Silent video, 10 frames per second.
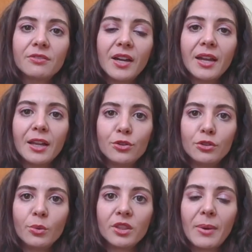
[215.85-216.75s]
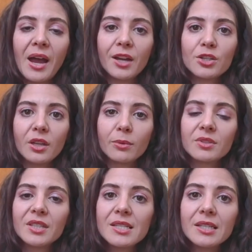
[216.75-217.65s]
fed and do what the package label
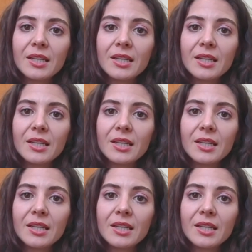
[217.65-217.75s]
says it